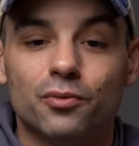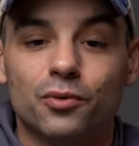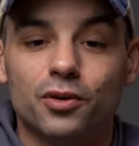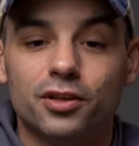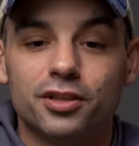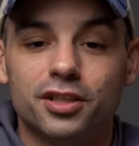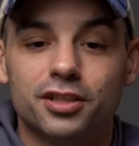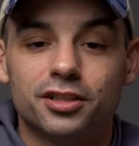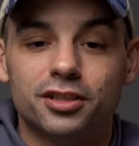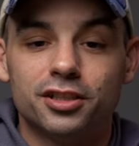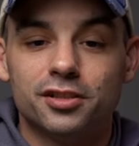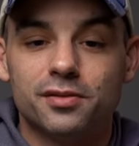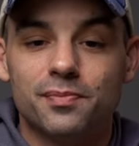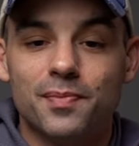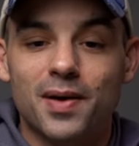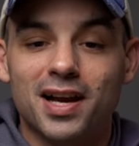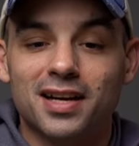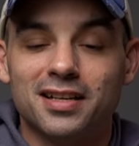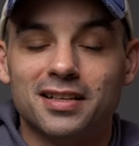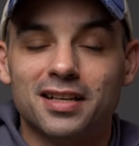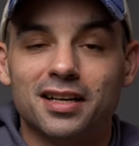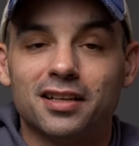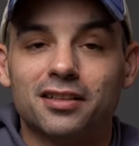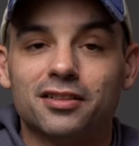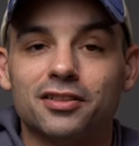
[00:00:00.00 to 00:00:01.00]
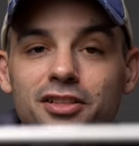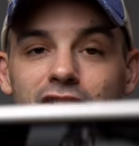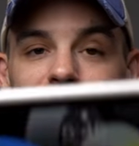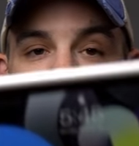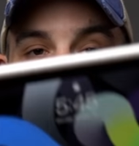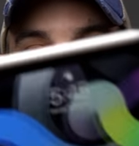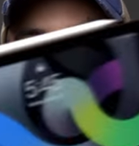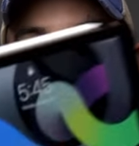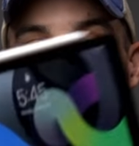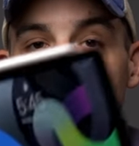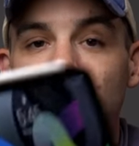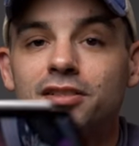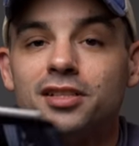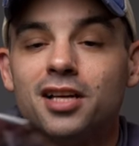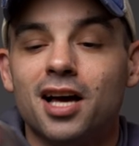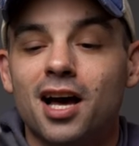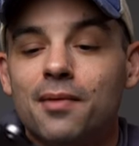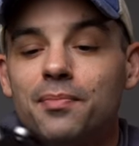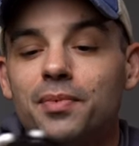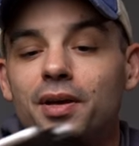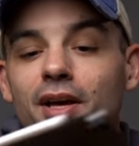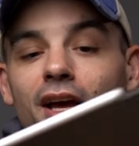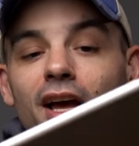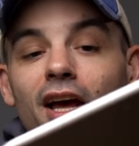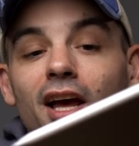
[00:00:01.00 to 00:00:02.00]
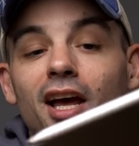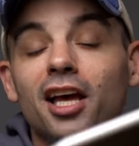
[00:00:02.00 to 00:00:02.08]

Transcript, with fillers: one that just magnetically sticks on top.